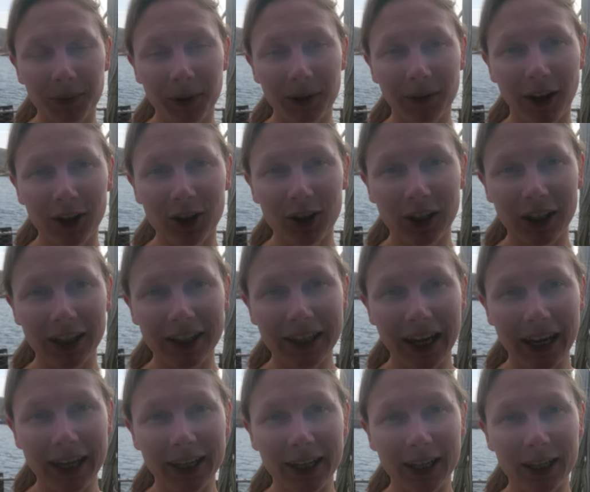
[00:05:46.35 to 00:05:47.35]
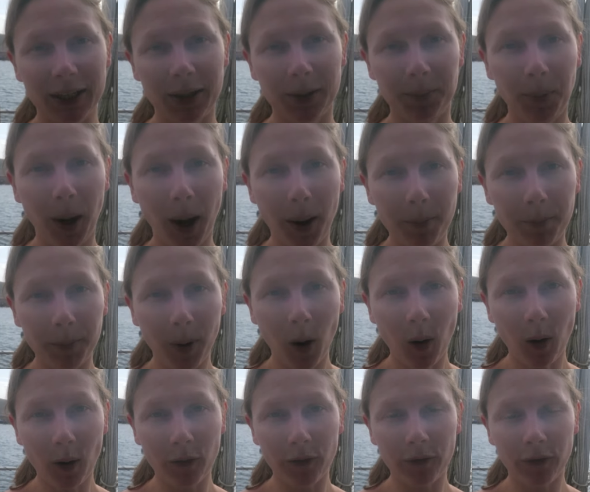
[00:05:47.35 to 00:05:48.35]
we've actually taken the pump
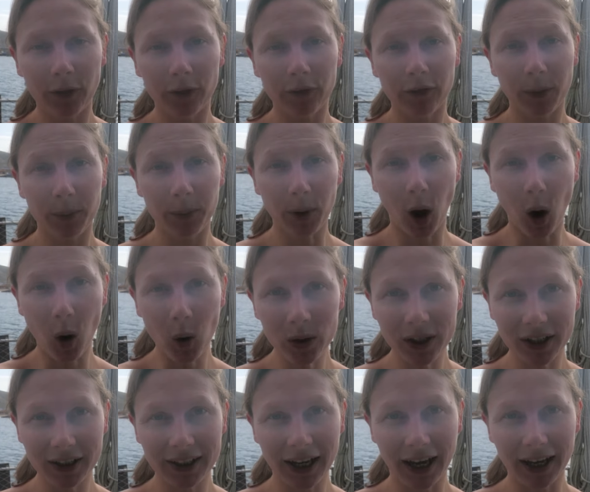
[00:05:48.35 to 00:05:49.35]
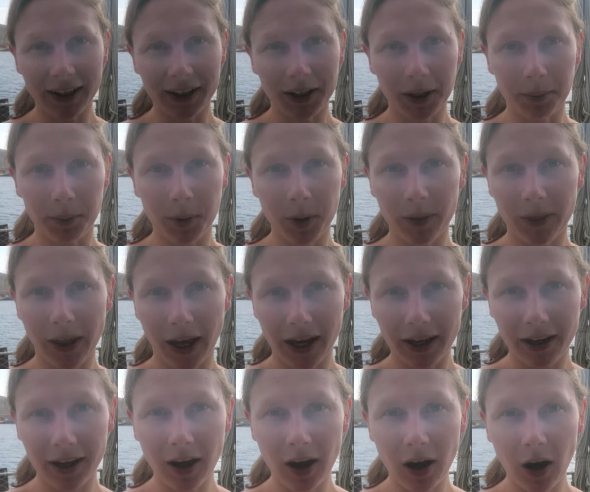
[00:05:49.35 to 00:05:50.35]
off from the holding tank and put
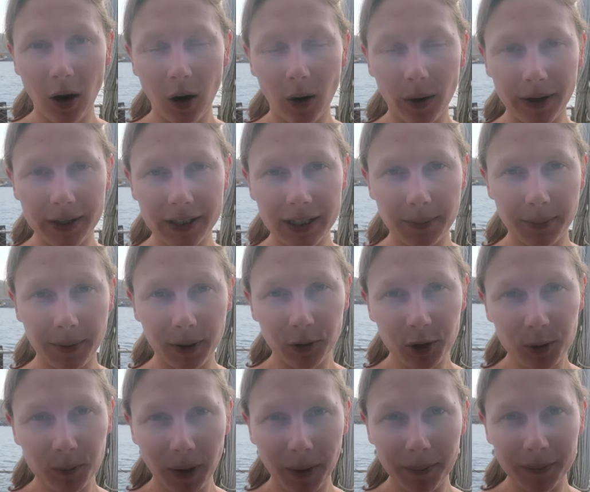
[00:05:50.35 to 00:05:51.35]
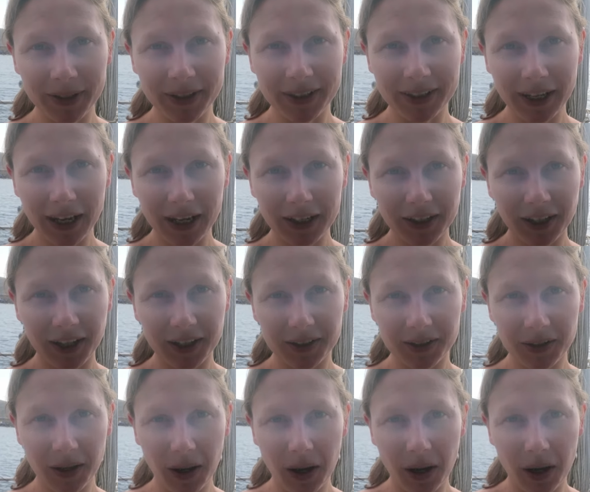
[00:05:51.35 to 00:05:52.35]
that on as the bilge pump instead,
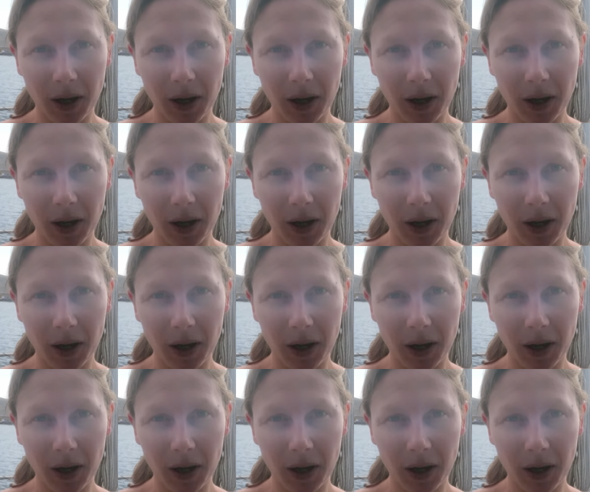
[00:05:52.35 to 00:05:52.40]
because